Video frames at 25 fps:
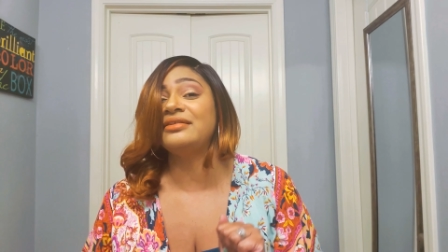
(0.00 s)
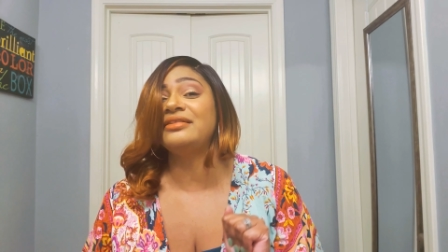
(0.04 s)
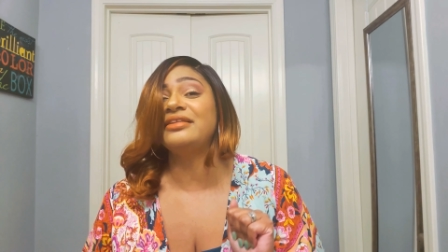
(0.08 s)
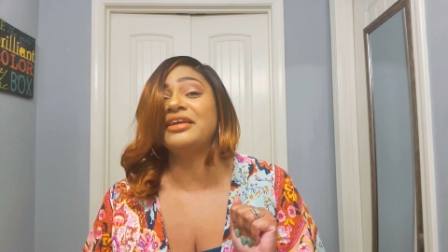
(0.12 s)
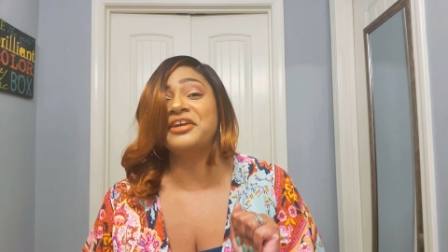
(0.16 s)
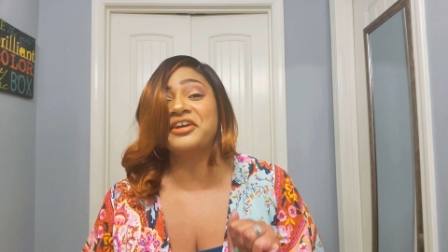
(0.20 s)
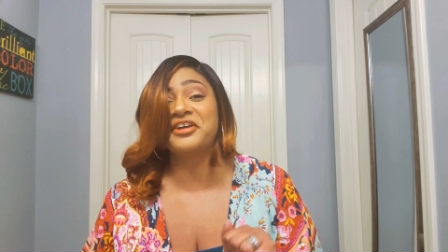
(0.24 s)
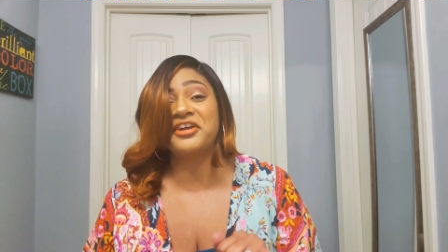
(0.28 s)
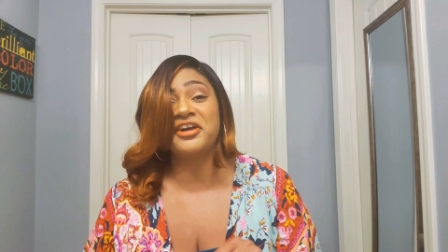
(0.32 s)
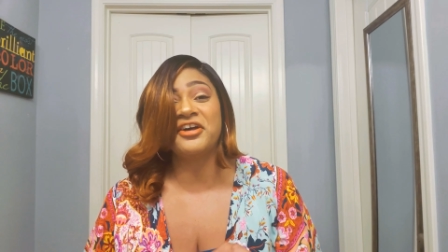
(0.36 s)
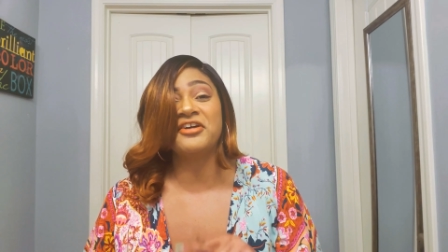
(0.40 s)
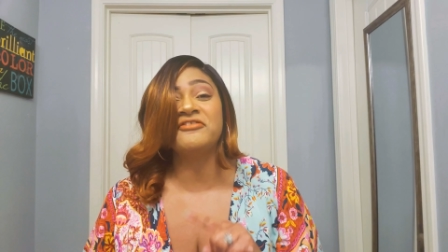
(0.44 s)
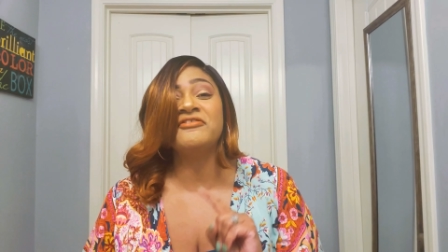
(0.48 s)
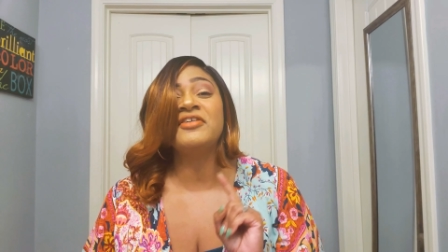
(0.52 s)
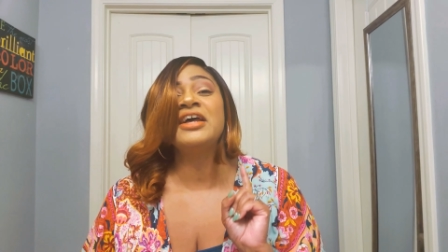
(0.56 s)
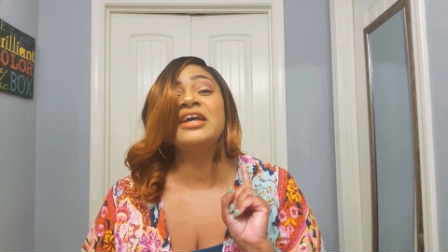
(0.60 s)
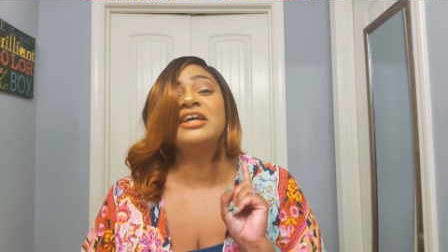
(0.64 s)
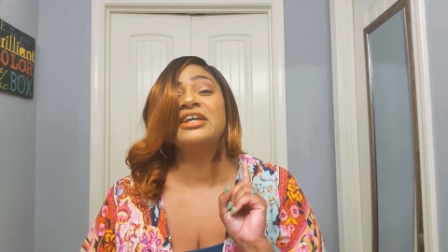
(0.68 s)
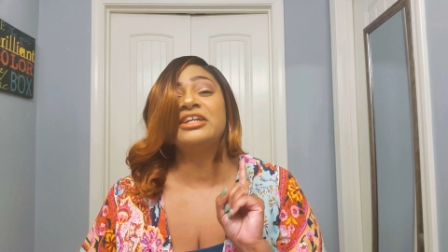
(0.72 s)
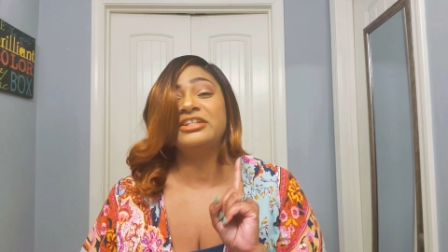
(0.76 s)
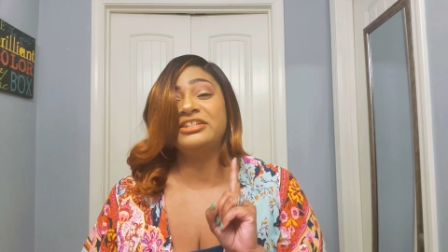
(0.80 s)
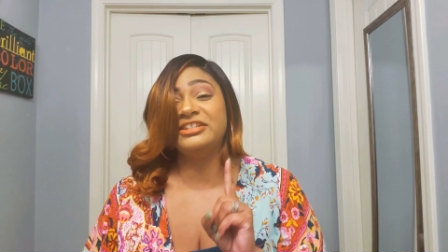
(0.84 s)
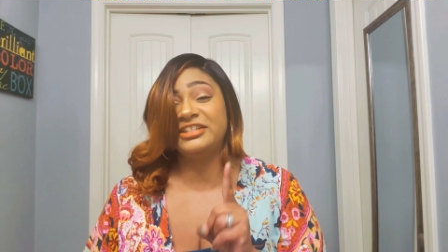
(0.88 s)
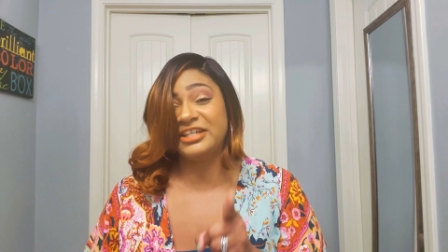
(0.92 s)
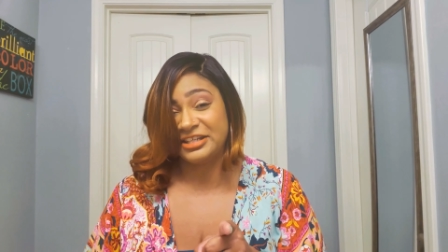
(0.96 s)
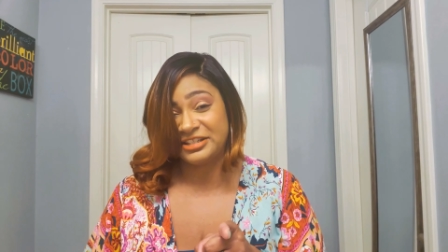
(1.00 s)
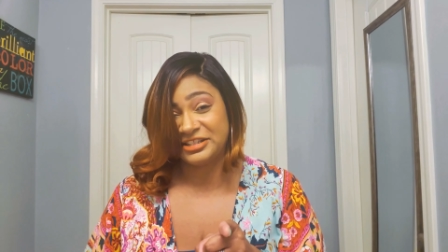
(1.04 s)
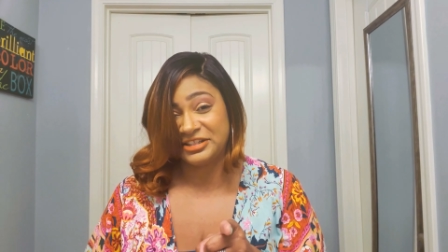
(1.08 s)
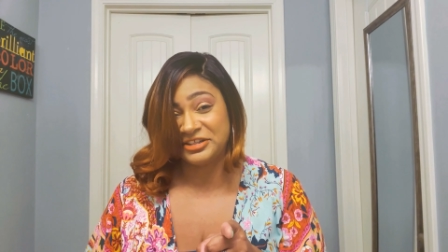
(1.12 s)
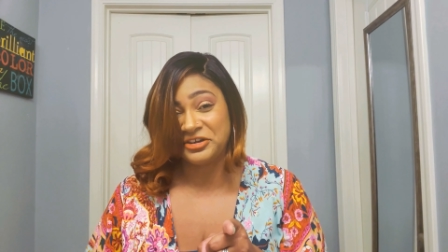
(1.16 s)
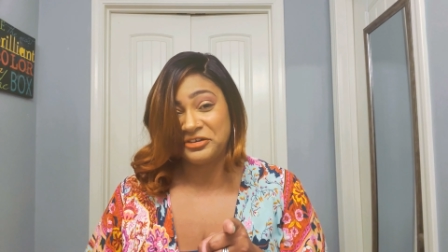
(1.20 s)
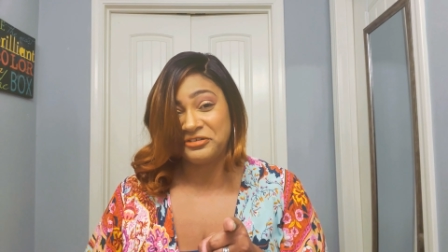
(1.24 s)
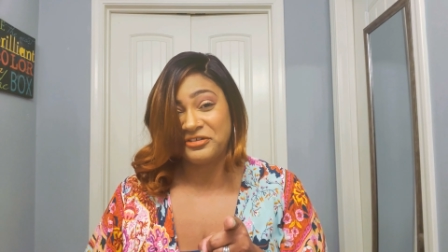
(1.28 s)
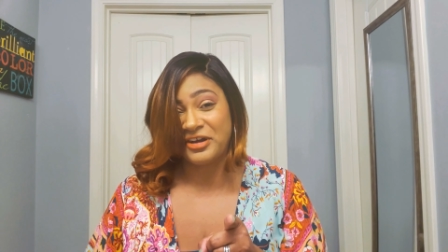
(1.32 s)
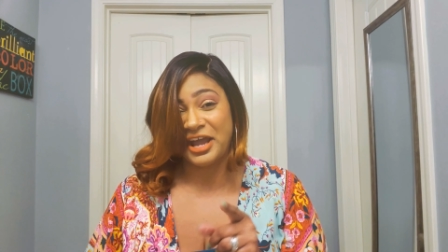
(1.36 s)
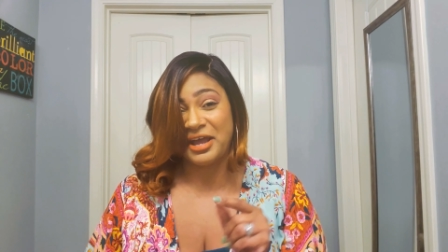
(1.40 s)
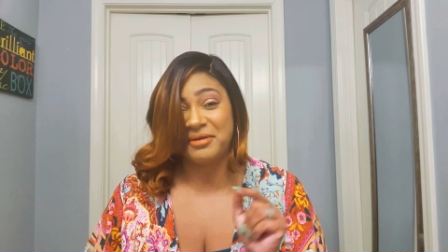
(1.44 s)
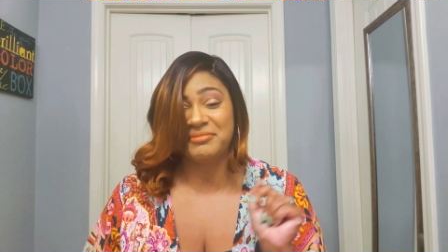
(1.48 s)
think of
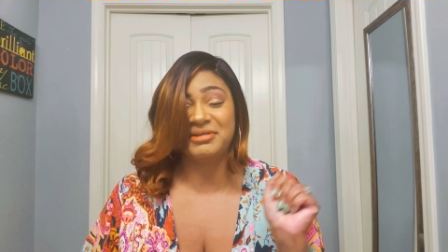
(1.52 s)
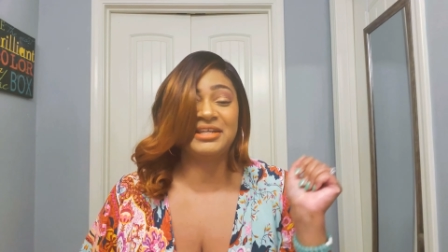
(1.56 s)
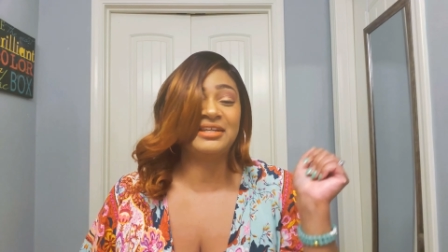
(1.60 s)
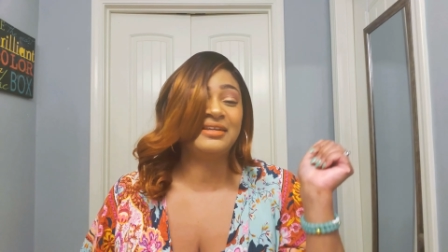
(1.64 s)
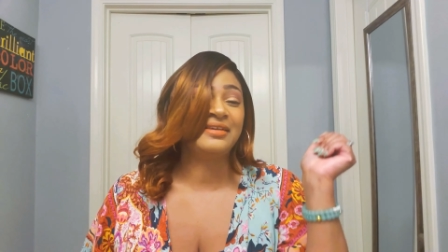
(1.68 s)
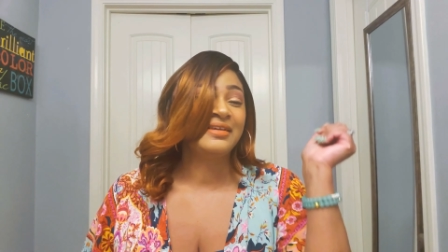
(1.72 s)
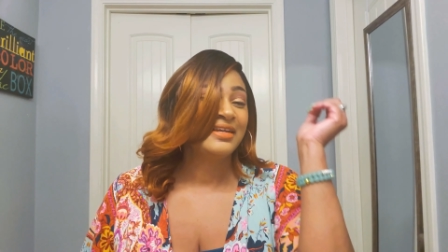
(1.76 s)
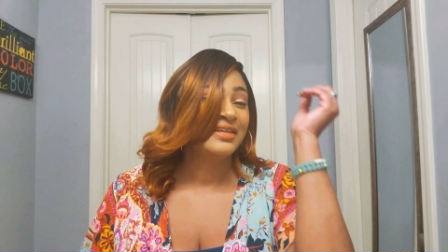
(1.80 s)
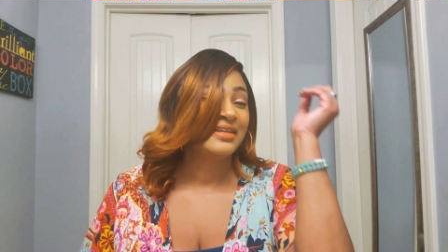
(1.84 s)
Jessica Rabbit.